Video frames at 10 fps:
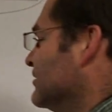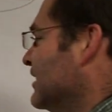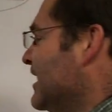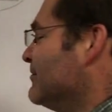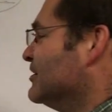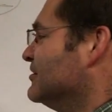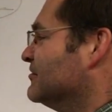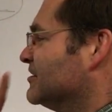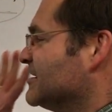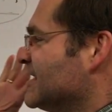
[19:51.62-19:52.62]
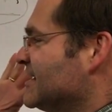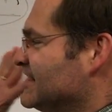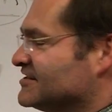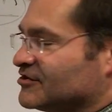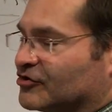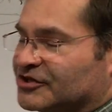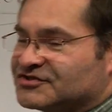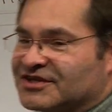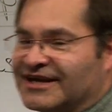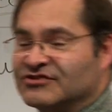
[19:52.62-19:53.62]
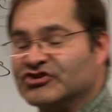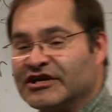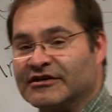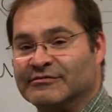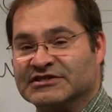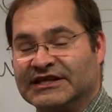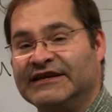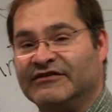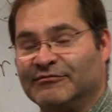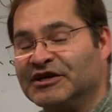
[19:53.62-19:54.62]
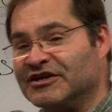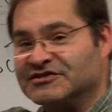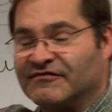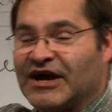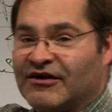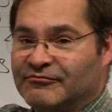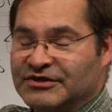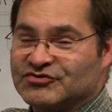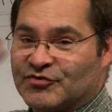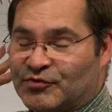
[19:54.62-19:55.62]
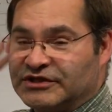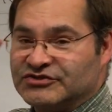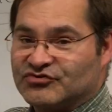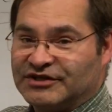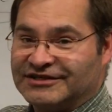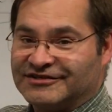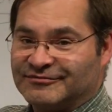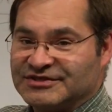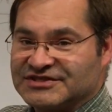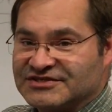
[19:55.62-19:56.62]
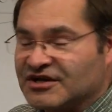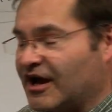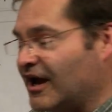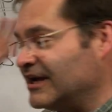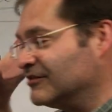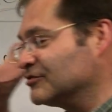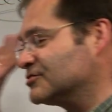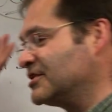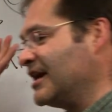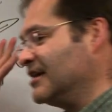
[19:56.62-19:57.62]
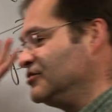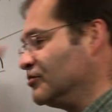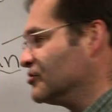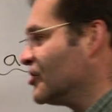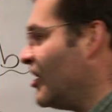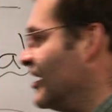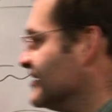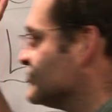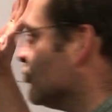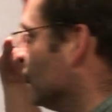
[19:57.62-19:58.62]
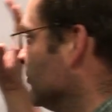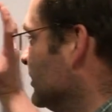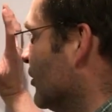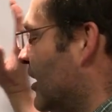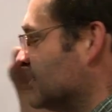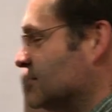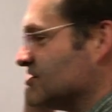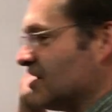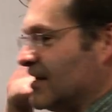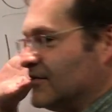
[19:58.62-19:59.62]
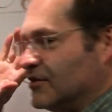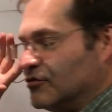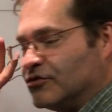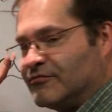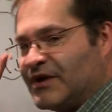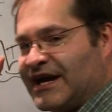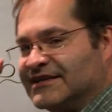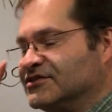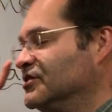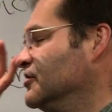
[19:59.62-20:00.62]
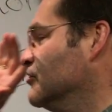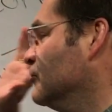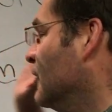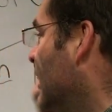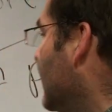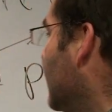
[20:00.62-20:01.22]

Laban isn't going to say Jacob is leaving because of how miserable he treated him. He says, I understand your God has told me not to say anything good or bad to you,